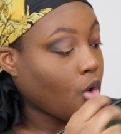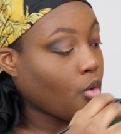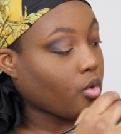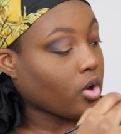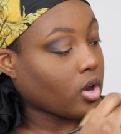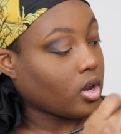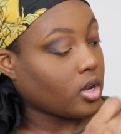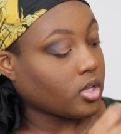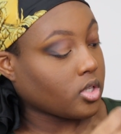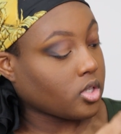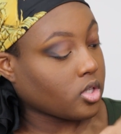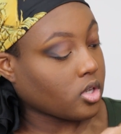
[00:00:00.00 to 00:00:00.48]

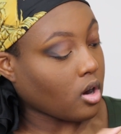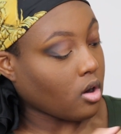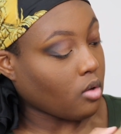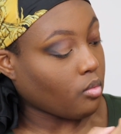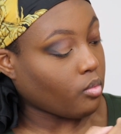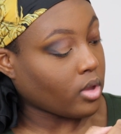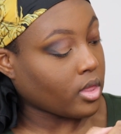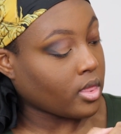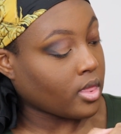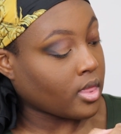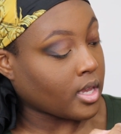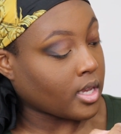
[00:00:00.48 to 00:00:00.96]
We're gonna
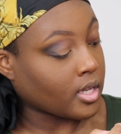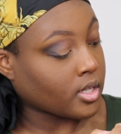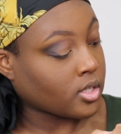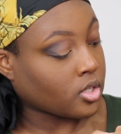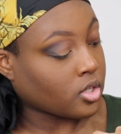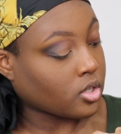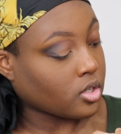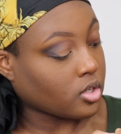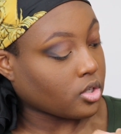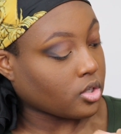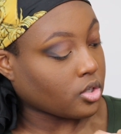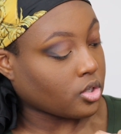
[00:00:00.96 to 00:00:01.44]
start with
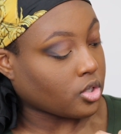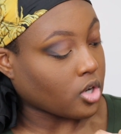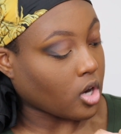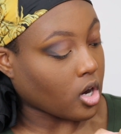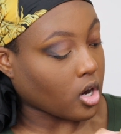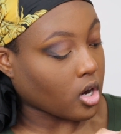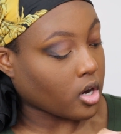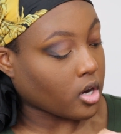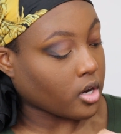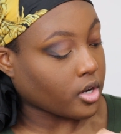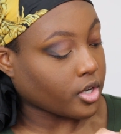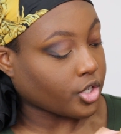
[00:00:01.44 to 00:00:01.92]
this
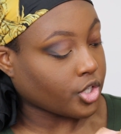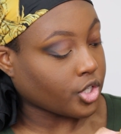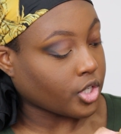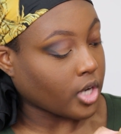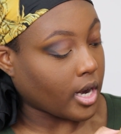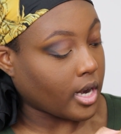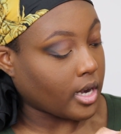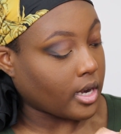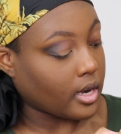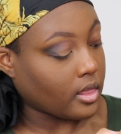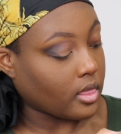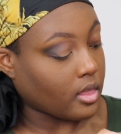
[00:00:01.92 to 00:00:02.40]
darker
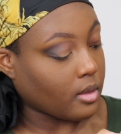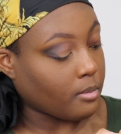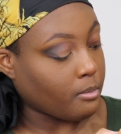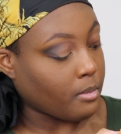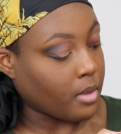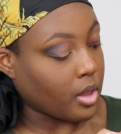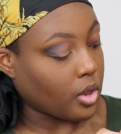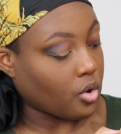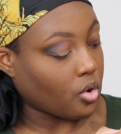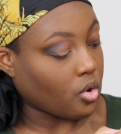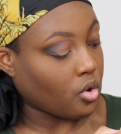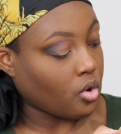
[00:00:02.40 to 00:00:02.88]
shade in the
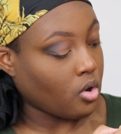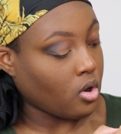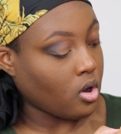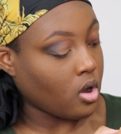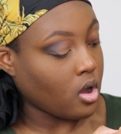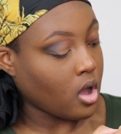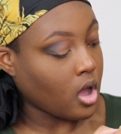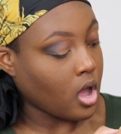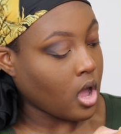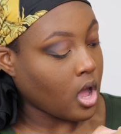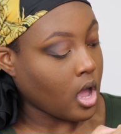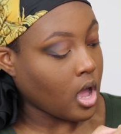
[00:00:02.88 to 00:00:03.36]

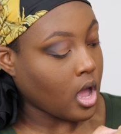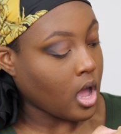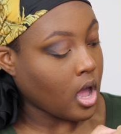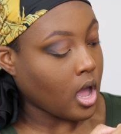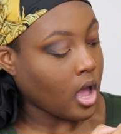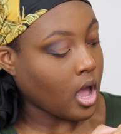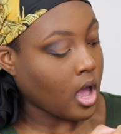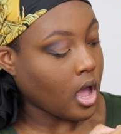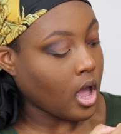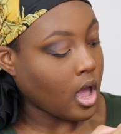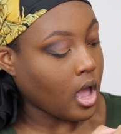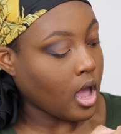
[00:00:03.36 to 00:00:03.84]
middle,
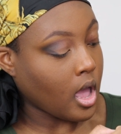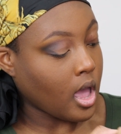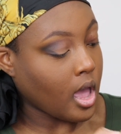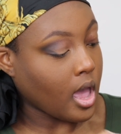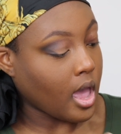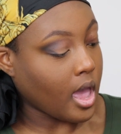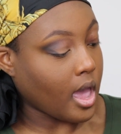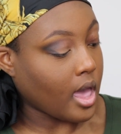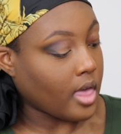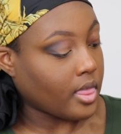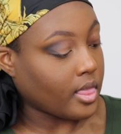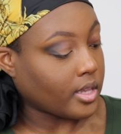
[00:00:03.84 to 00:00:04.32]

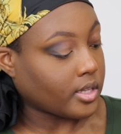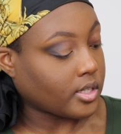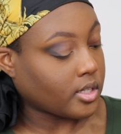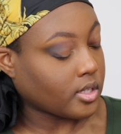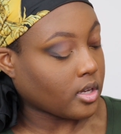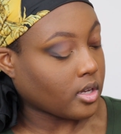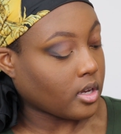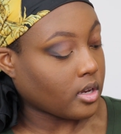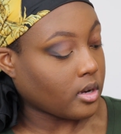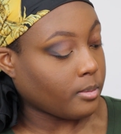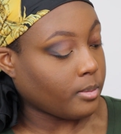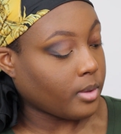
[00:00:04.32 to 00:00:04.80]
and this
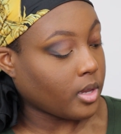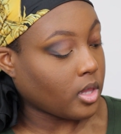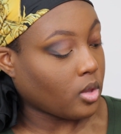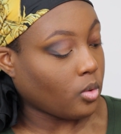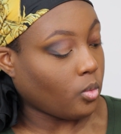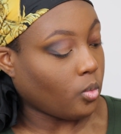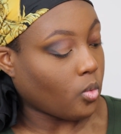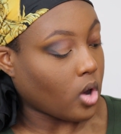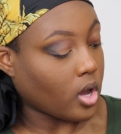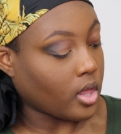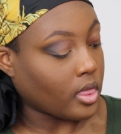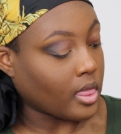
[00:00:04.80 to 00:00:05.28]
is gonna be
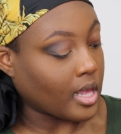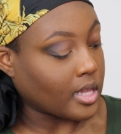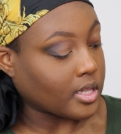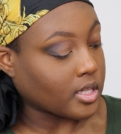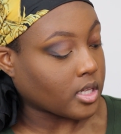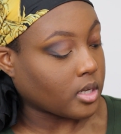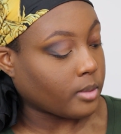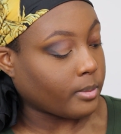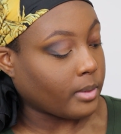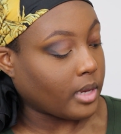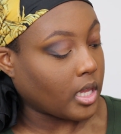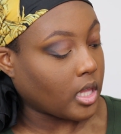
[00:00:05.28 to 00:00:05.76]
the one
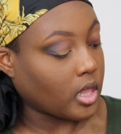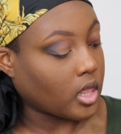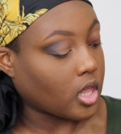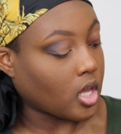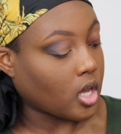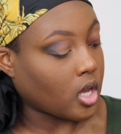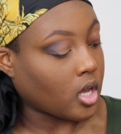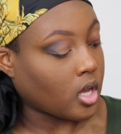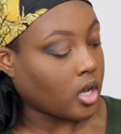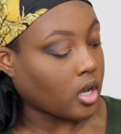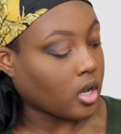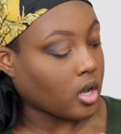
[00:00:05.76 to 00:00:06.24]
that's gonna be
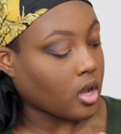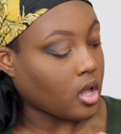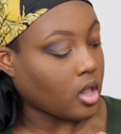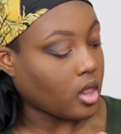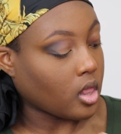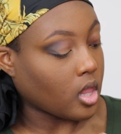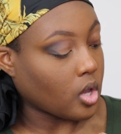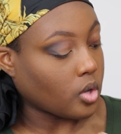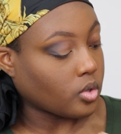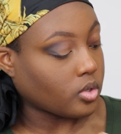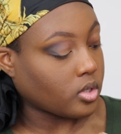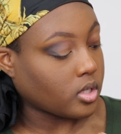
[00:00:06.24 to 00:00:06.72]
the
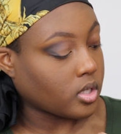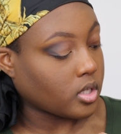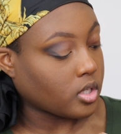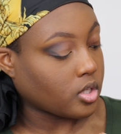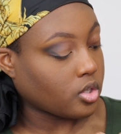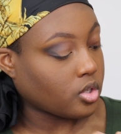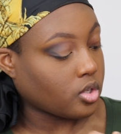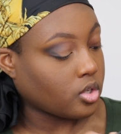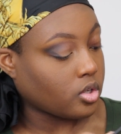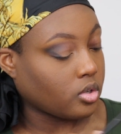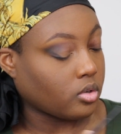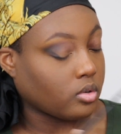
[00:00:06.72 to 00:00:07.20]

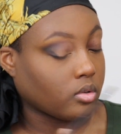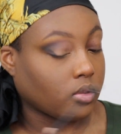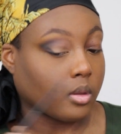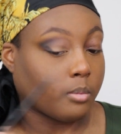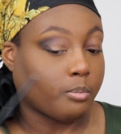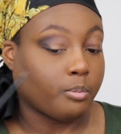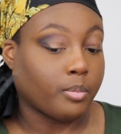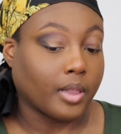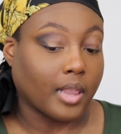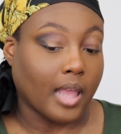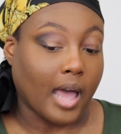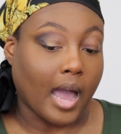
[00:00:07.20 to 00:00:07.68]
closest to the
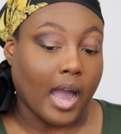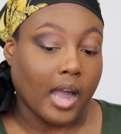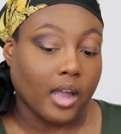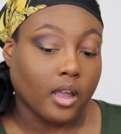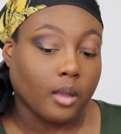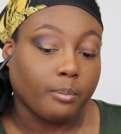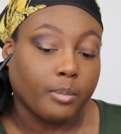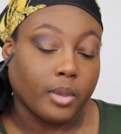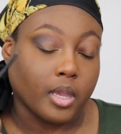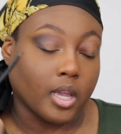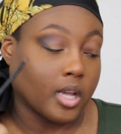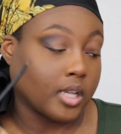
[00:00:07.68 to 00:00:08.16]

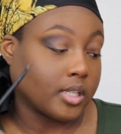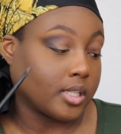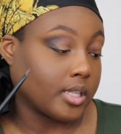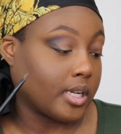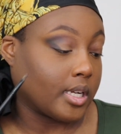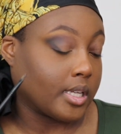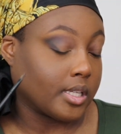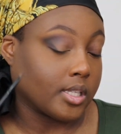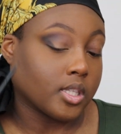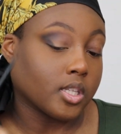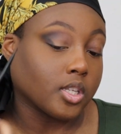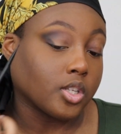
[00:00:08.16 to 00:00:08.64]
black because
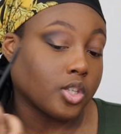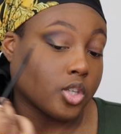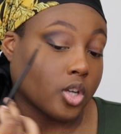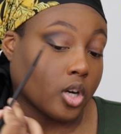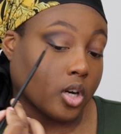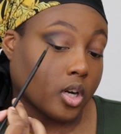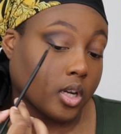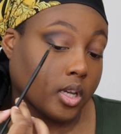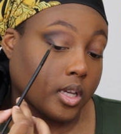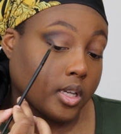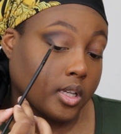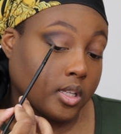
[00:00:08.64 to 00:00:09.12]
it is the
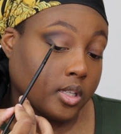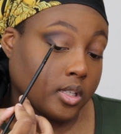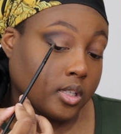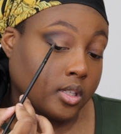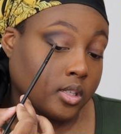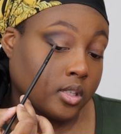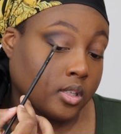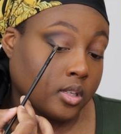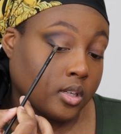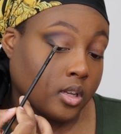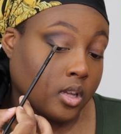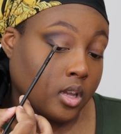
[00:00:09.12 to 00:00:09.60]

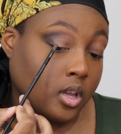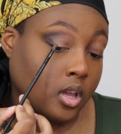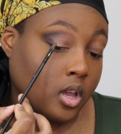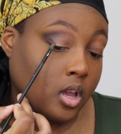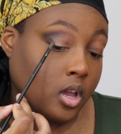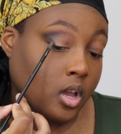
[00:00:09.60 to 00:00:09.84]
darkest.